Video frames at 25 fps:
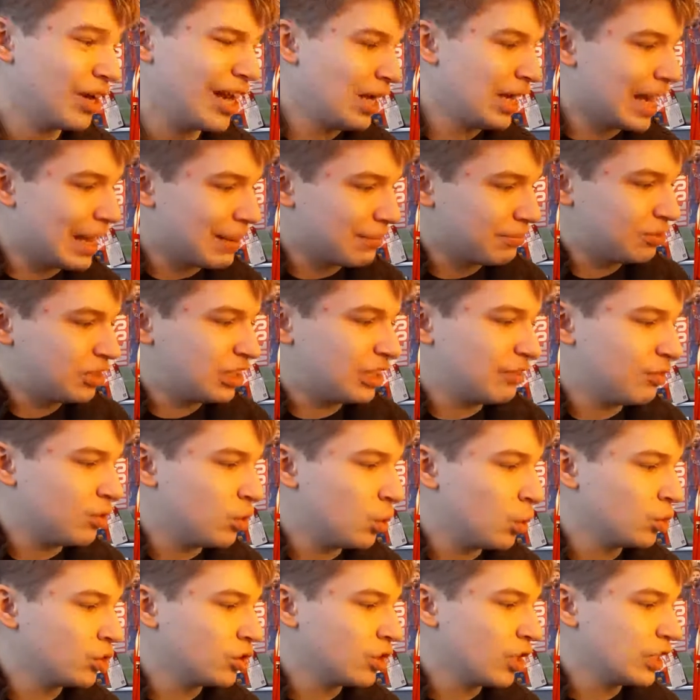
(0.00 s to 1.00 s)
Lamptey, of
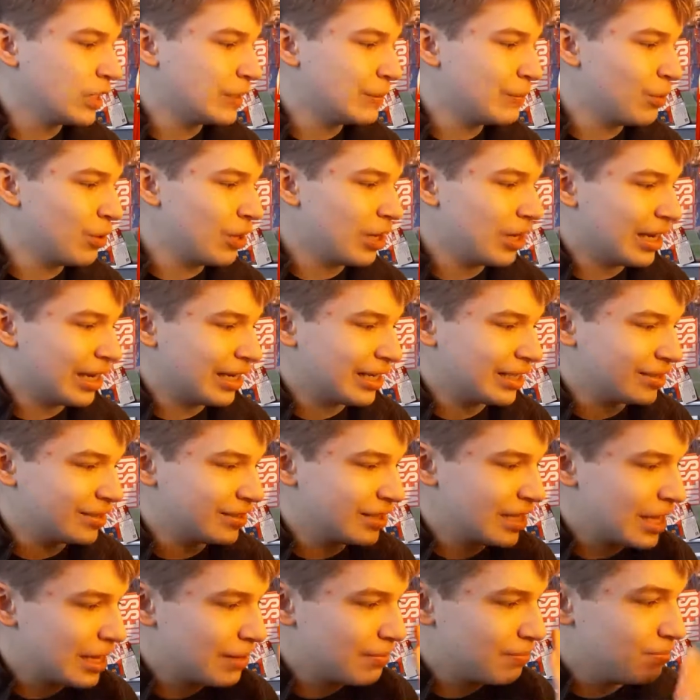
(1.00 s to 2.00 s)
course, going to Brighton, like I
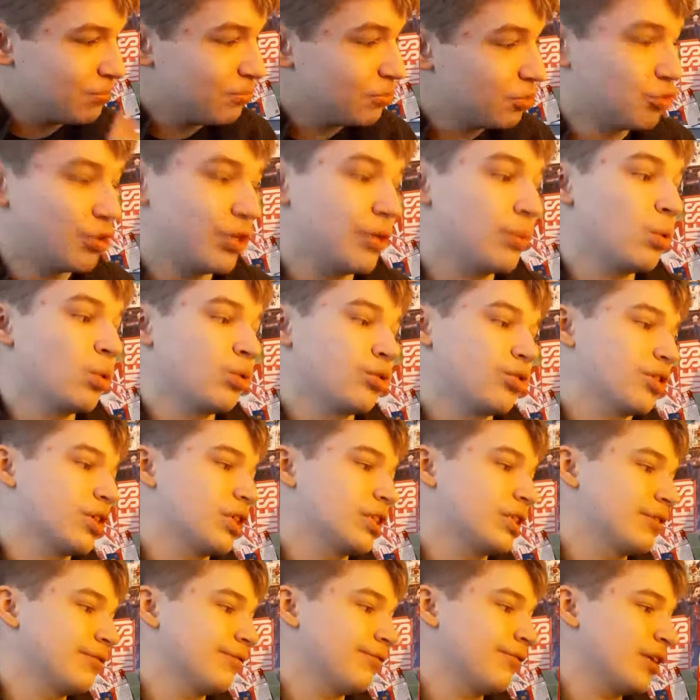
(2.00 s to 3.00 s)
said. Drinkwater going
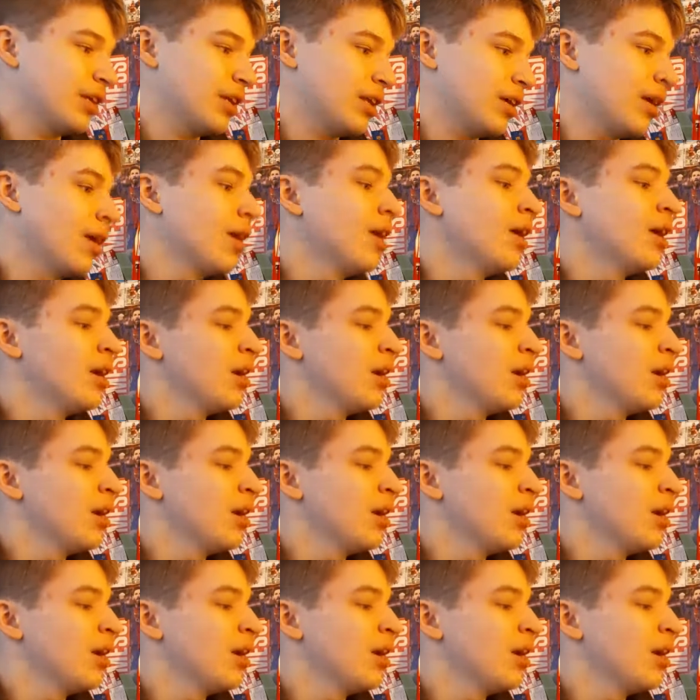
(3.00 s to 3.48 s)
to Villa.